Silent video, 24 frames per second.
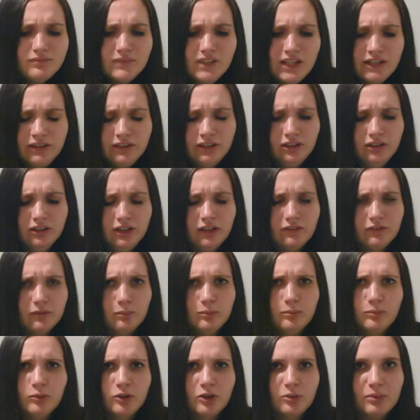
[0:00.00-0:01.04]
And then I'll have
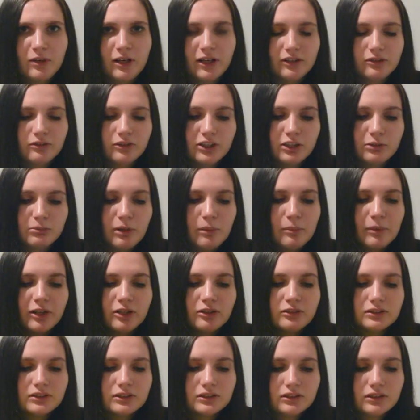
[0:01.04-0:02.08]
more bio under my
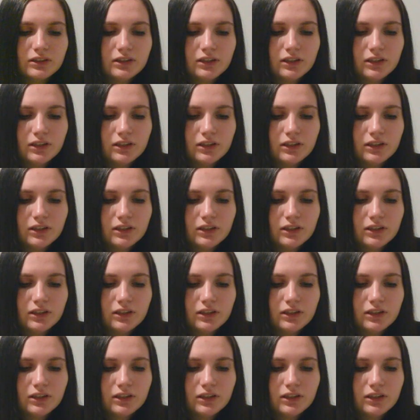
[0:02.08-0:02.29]
belt.